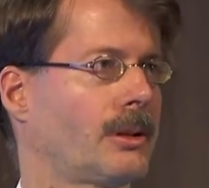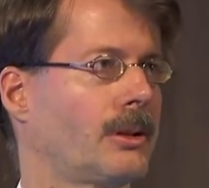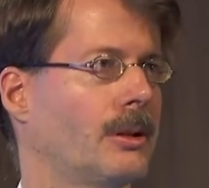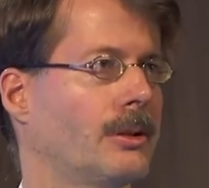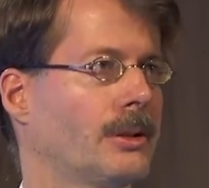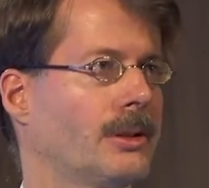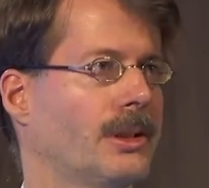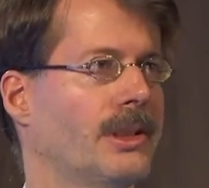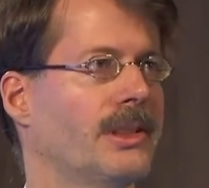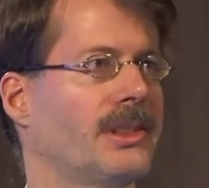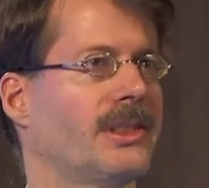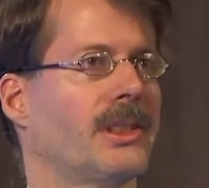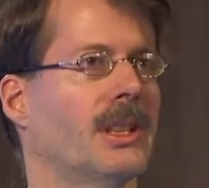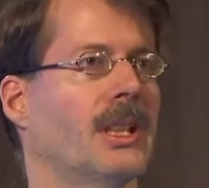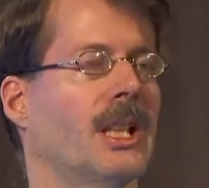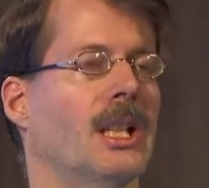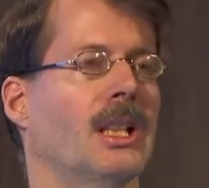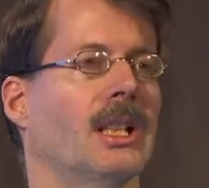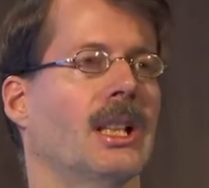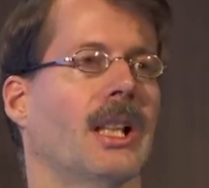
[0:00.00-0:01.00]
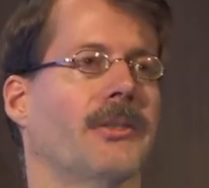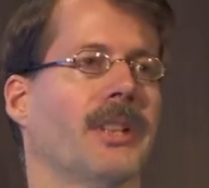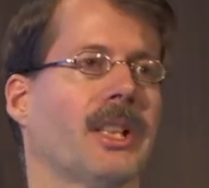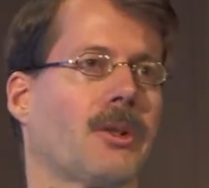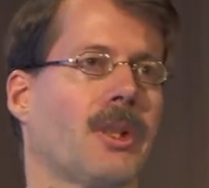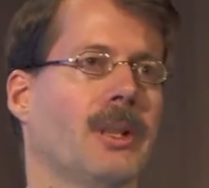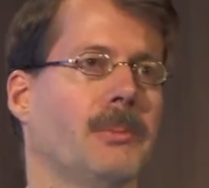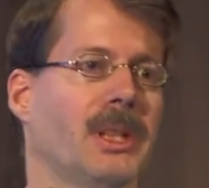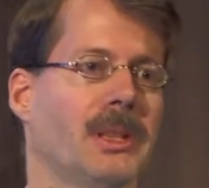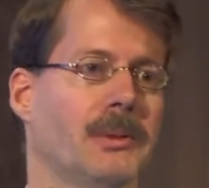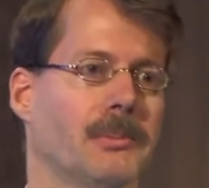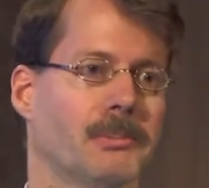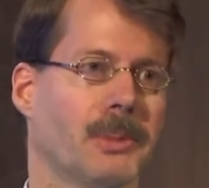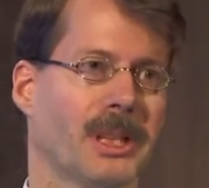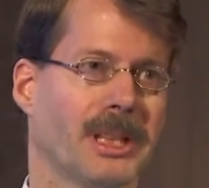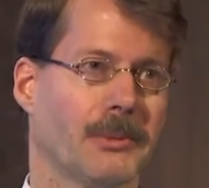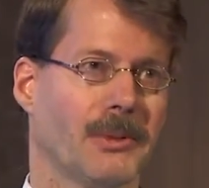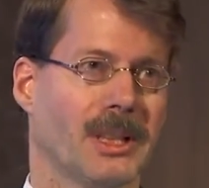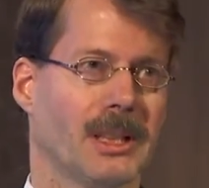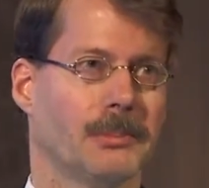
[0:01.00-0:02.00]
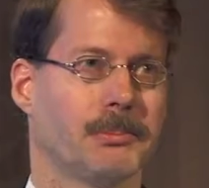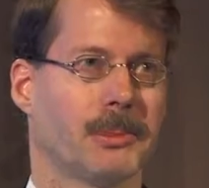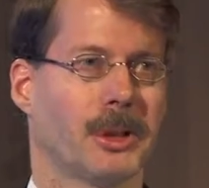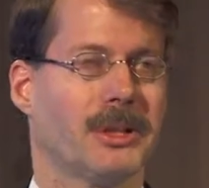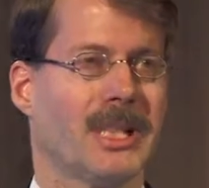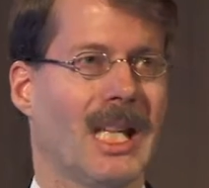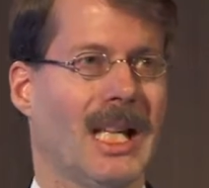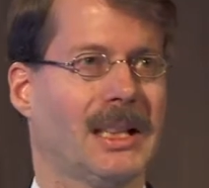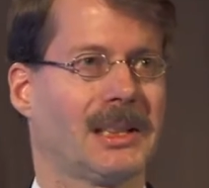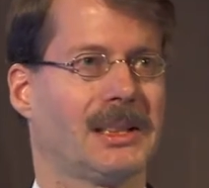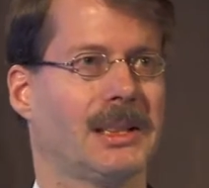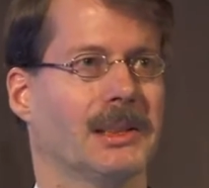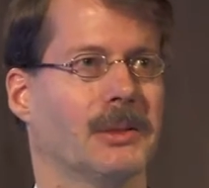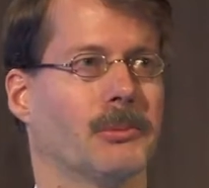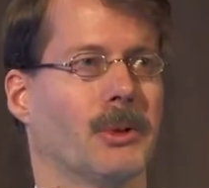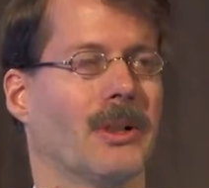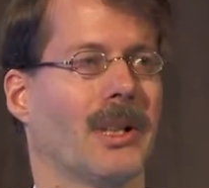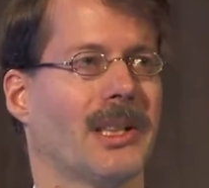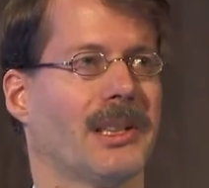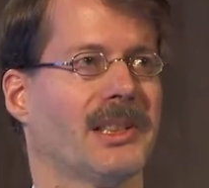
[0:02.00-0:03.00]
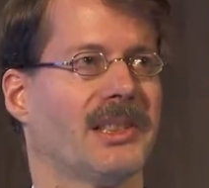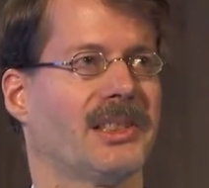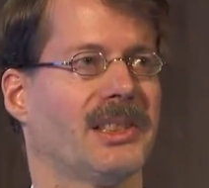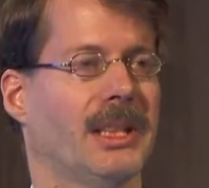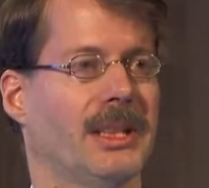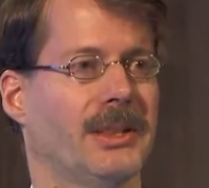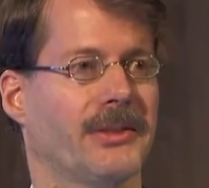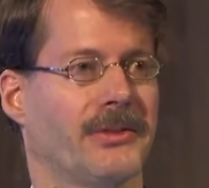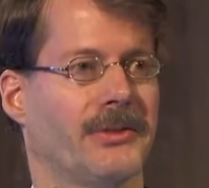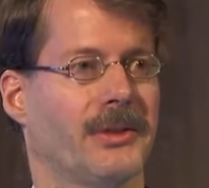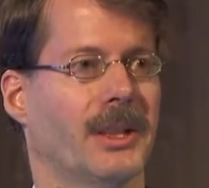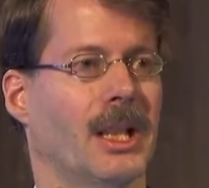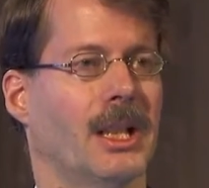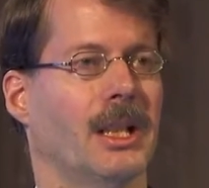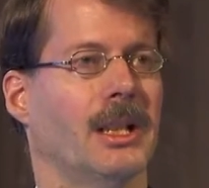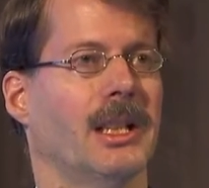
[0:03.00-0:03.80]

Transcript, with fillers: Curtis, have actually been pretty well protected and were rather safe